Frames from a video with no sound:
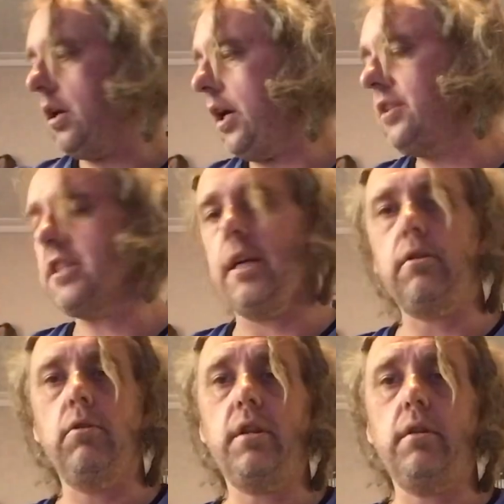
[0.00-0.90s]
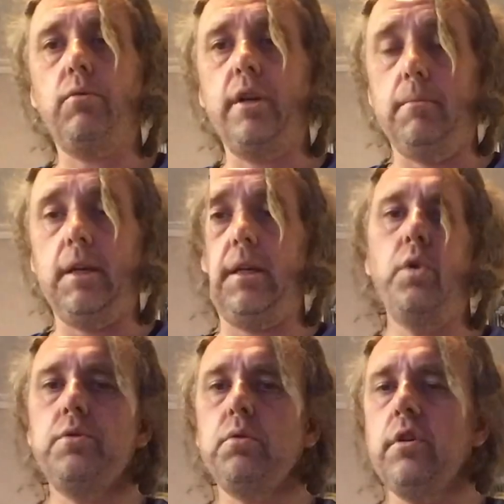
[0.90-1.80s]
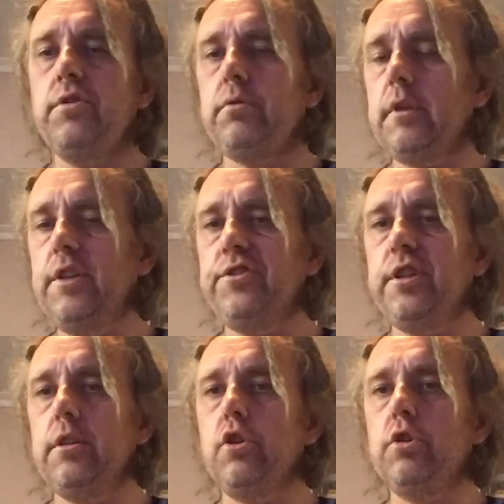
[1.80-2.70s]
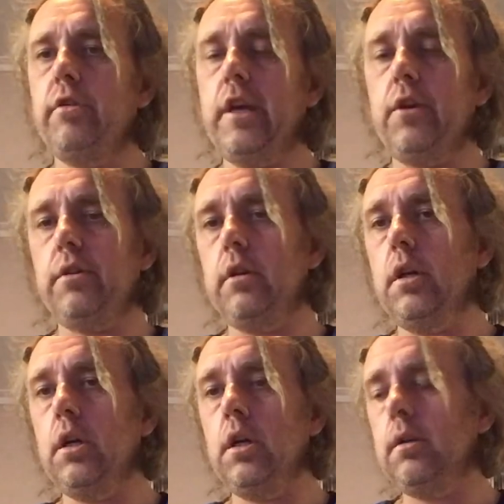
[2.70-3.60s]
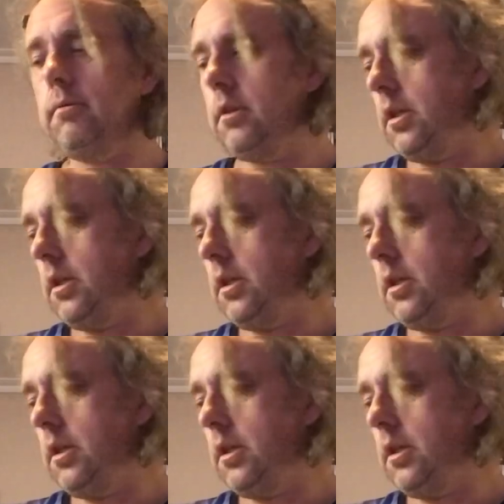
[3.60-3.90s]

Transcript: I'd take a look at the remake, which was released in 2009